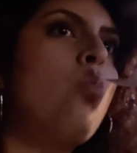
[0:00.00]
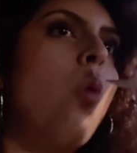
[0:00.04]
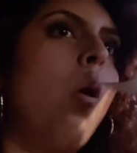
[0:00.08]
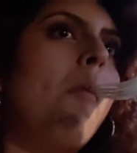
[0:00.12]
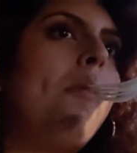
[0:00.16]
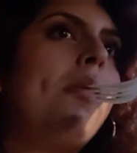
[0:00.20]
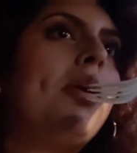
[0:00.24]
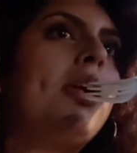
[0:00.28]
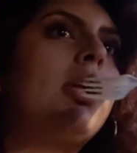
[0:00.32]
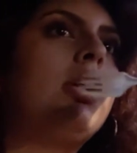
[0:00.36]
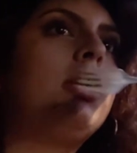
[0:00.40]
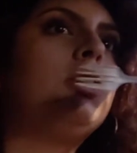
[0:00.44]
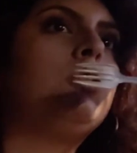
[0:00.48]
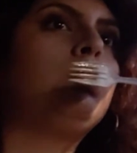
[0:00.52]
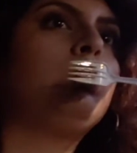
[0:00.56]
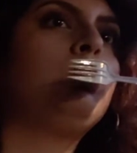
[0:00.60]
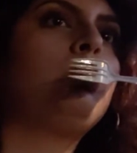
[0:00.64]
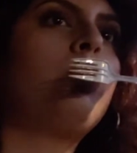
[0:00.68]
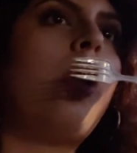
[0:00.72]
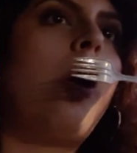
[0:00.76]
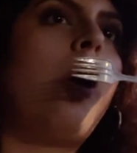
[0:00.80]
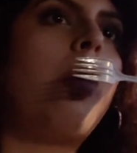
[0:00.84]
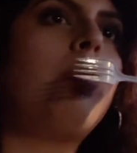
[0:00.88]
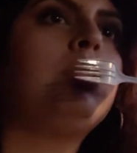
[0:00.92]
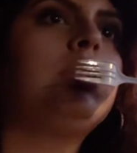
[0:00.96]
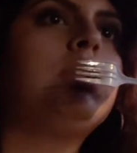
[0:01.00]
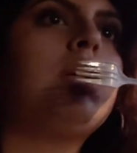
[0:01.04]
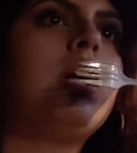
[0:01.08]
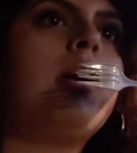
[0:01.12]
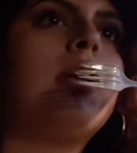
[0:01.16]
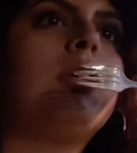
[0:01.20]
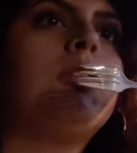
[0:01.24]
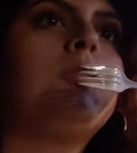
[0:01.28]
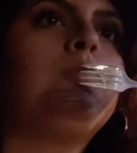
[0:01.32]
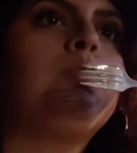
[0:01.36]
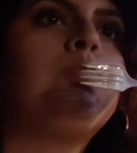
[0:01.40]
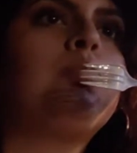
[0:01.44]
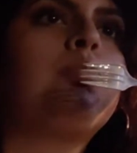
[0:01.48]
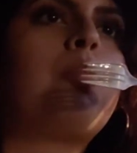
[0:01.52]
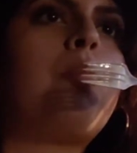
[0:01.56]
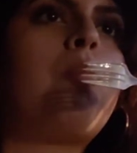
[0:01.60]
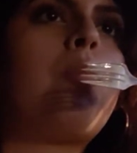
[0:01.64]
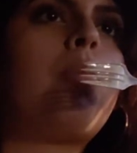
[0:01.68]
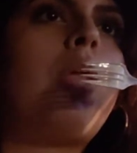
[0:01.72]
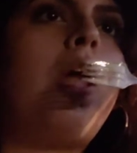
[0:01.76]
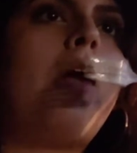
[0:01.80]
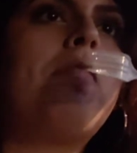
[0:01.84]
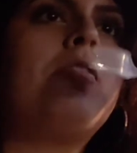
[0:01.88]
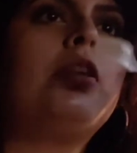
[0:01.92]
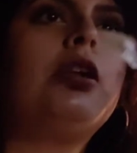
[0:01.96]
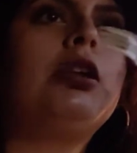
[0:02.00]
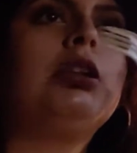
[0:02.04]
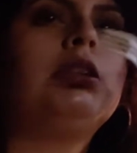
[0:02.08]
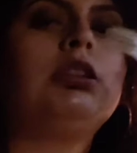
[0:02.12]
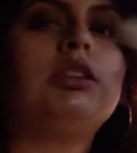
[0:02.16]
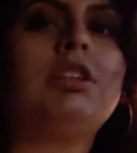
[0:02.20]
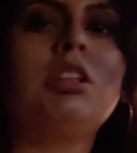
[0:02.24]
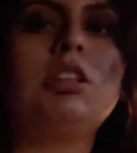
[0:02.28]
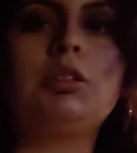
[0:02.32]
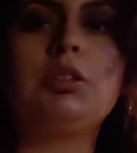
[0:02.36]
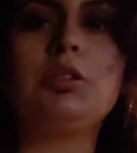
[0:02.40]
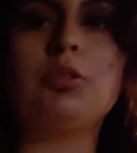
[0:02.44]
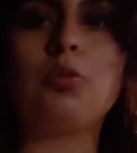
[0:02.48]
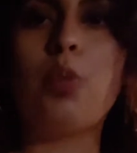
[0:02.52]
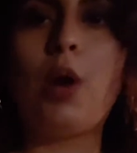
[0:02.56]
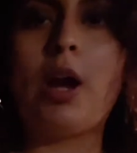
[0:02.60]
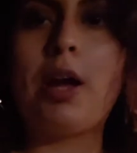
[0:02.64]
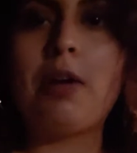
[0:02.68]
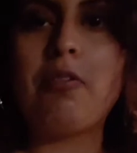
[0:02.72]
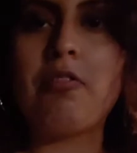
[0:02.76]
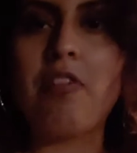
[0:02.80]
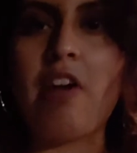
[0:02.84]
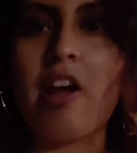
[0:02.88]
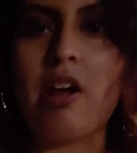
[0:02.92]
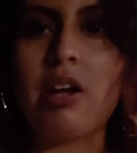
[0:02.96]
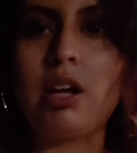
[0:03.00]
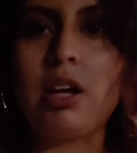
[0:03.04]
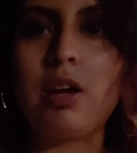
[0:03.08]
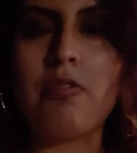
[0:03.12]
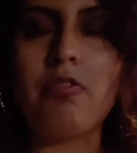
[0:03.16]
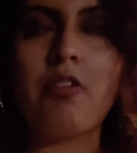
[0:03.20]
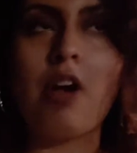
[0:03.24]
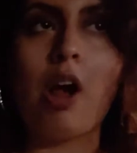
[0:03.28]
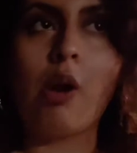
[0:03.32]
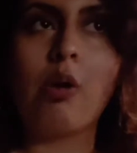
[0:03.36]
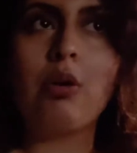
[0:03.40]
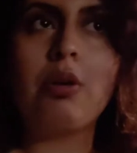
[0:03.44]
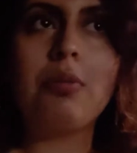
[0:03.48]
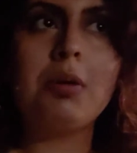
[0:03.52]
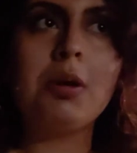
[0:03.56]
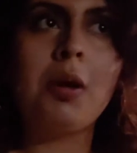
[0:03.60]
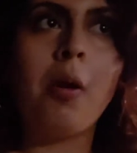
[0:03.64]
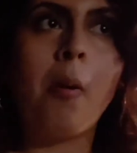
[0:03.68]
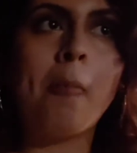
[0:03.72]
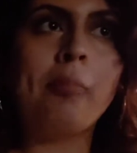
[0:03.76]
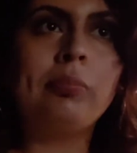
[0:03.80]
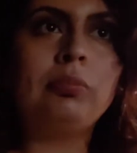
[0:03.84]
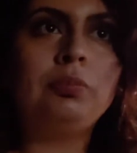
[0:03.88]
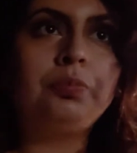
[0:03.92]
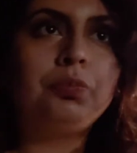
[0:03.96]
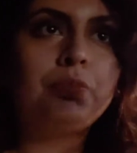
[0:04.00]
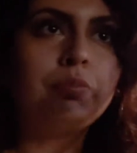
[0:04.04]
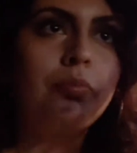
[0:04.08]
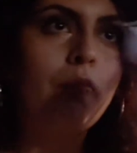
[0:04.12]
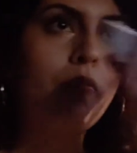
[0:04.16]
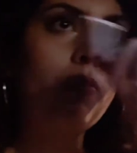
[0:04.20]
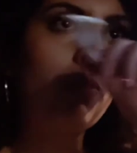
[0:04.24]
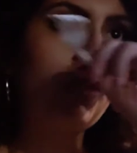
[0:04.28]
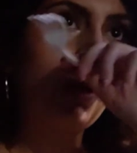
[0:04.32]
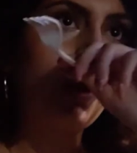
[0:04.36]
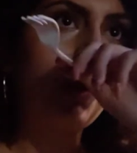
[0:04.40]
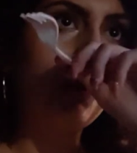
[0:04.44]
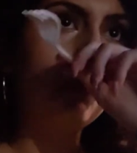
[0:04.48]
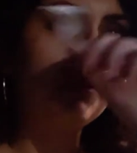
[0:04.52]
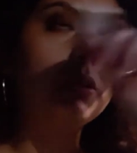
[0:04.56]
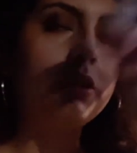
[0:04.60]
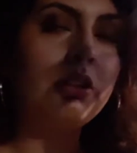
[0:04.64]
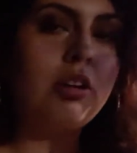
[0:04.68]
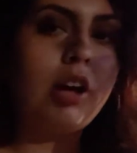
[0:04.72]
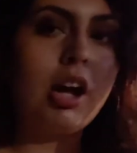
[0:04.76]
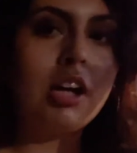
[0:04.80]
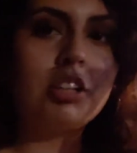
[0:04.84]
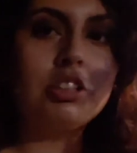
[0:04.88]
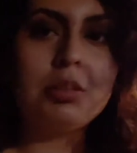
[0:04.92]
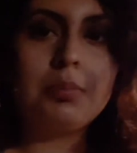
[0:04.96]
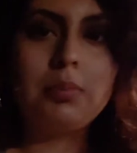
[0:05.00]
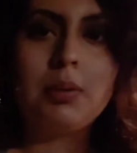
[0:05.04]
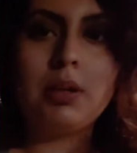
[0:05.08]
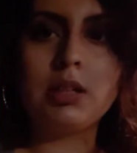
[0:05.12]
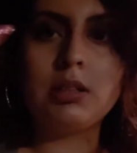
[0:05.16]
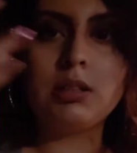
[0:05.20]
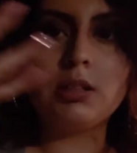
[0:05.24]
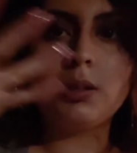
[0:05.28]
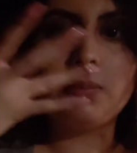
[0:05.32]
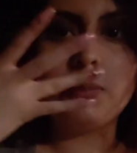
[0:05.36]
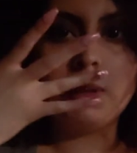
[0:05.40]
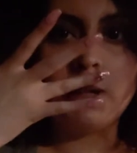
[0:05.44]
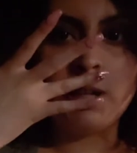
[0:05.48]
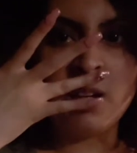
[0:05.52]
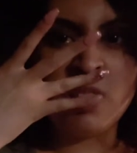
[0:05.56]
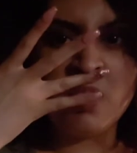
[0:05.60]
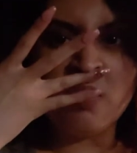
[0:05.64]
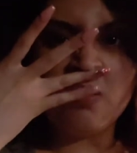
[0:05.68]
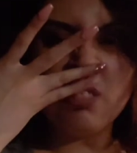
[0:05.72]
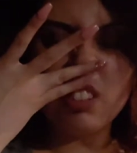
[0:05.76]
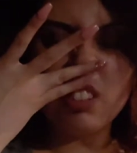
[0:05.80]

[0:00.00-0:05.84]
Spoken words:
Oh my god! I was like, I feel like this white van kept following me, but they're actually picking somebody up.